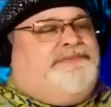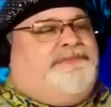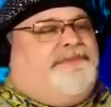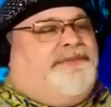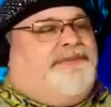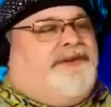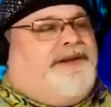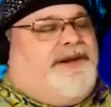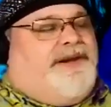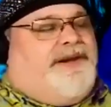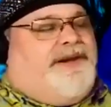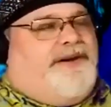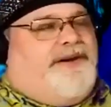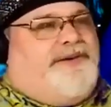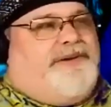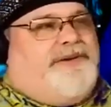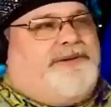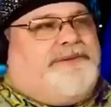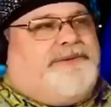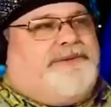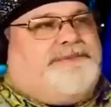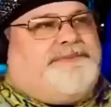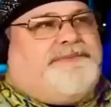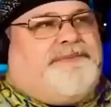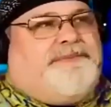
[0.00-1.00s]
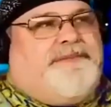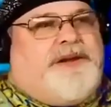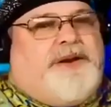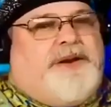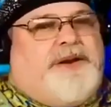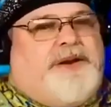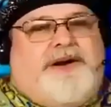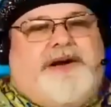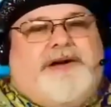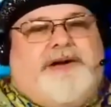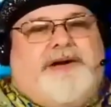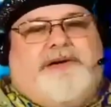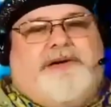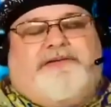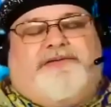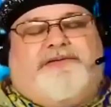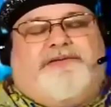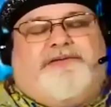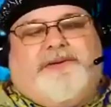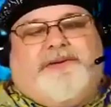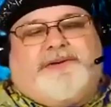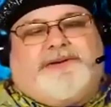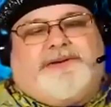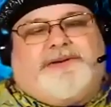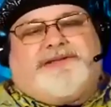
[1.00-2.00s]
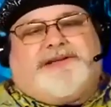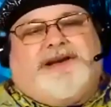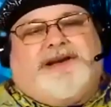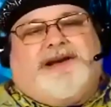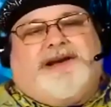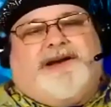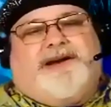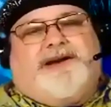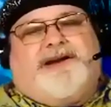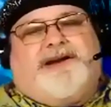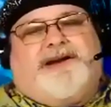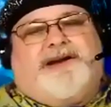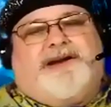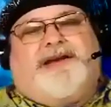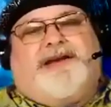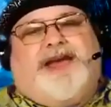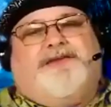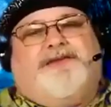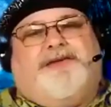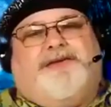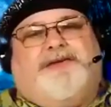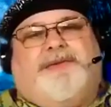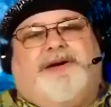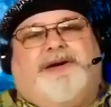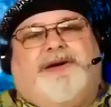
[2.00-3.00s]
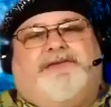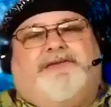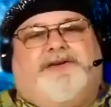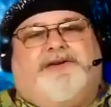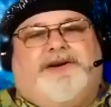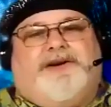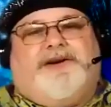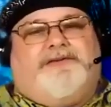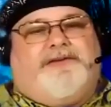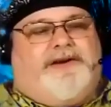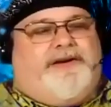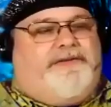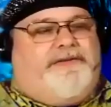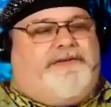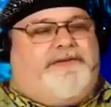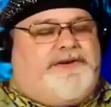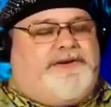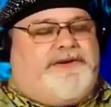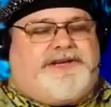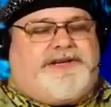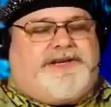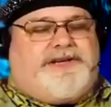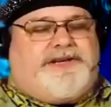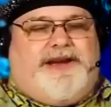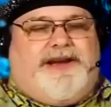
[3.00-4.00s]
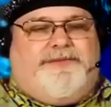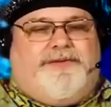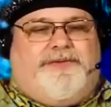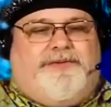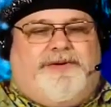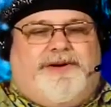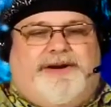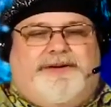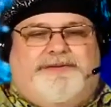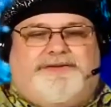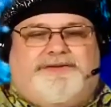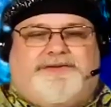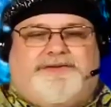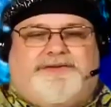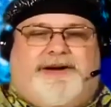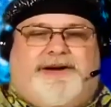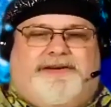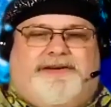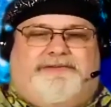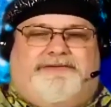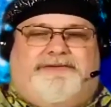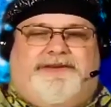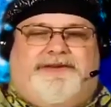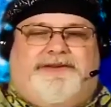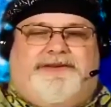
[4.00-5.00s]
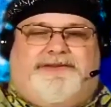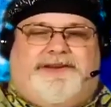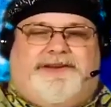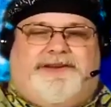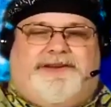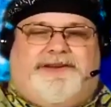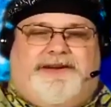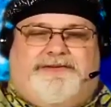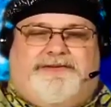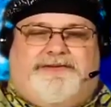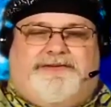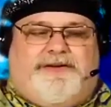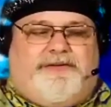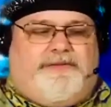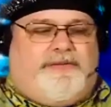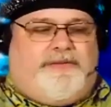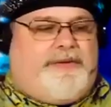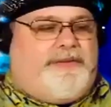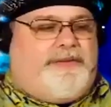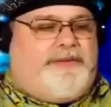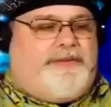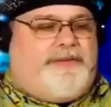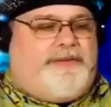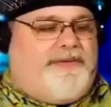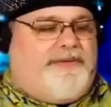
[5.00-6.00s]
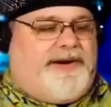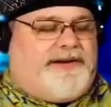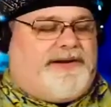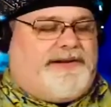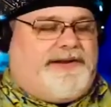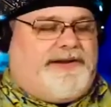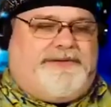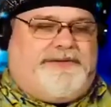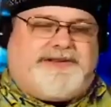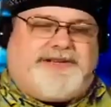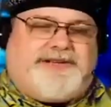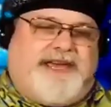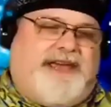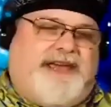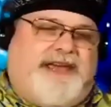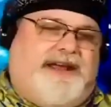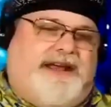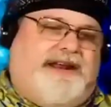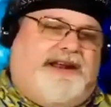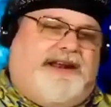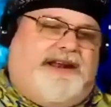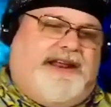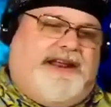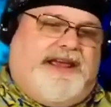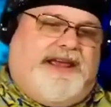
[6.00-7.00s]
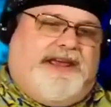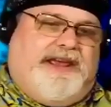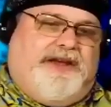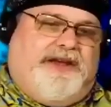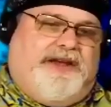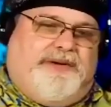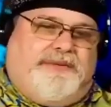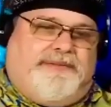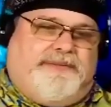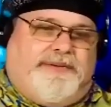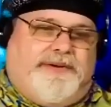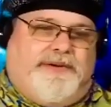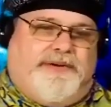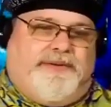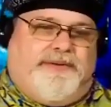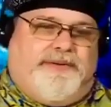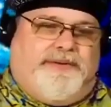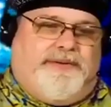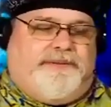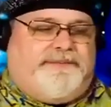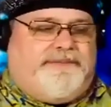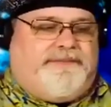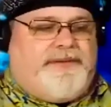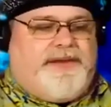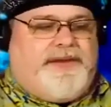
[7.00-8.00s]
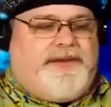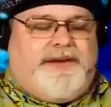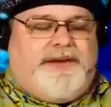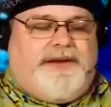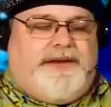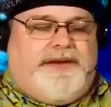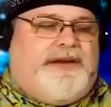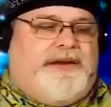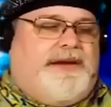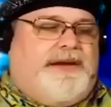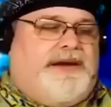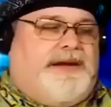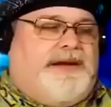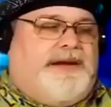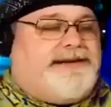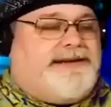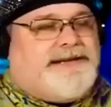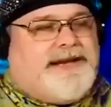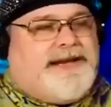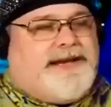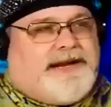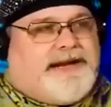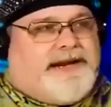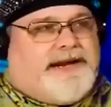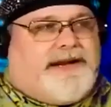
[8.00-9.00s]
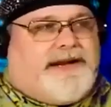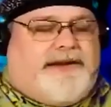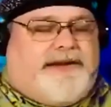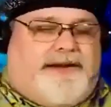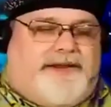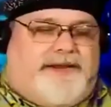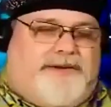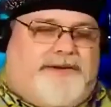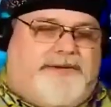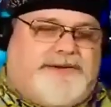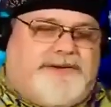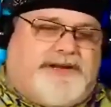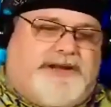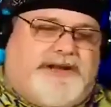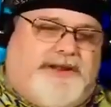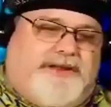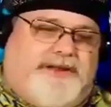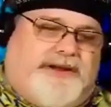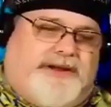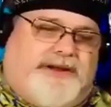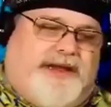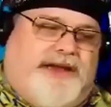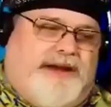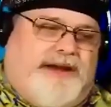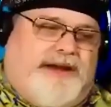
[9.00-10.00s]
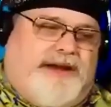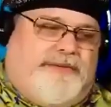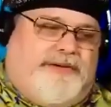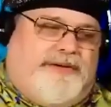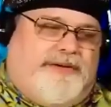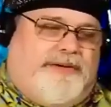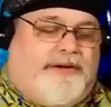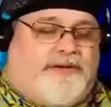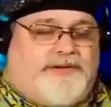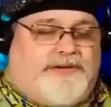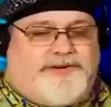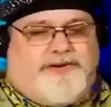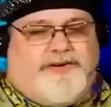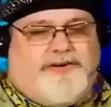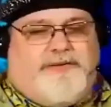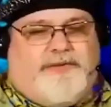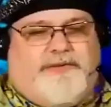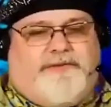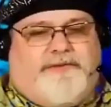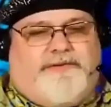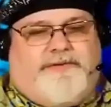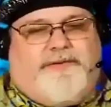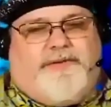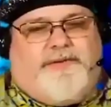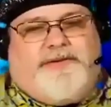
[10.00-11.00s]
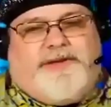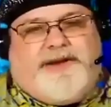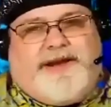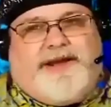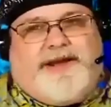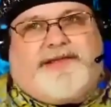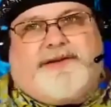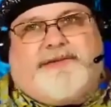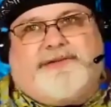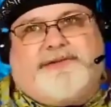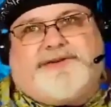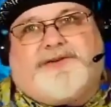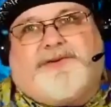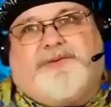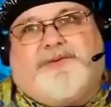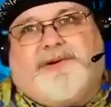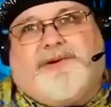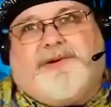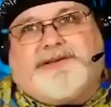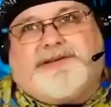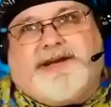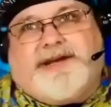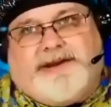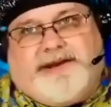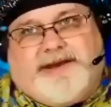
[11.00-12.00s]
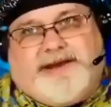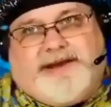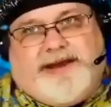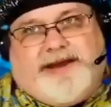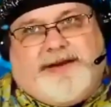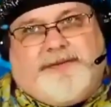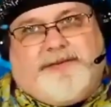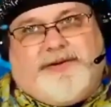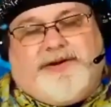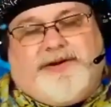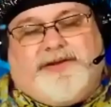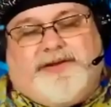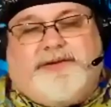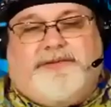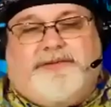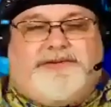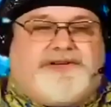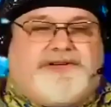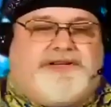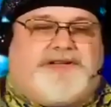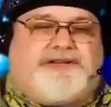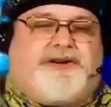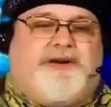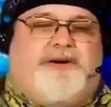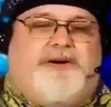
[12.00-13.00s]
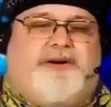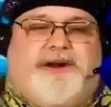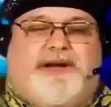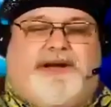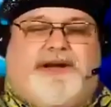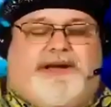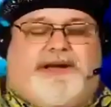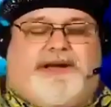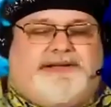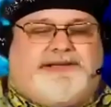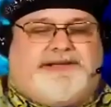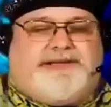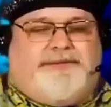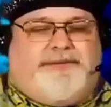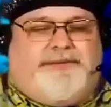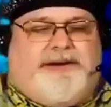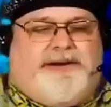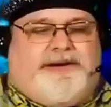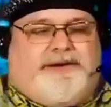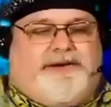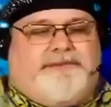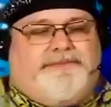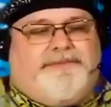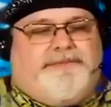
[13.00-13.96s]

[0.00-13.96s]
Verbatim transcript: You know, my my folks uh, gave me my fir- very first camera when I was about 15, if I remember correctly. It was a Canon AE-1 program. Now, technically, there was another camera or two before that. There was a 110 camera, and there was this Kodak Instamatic.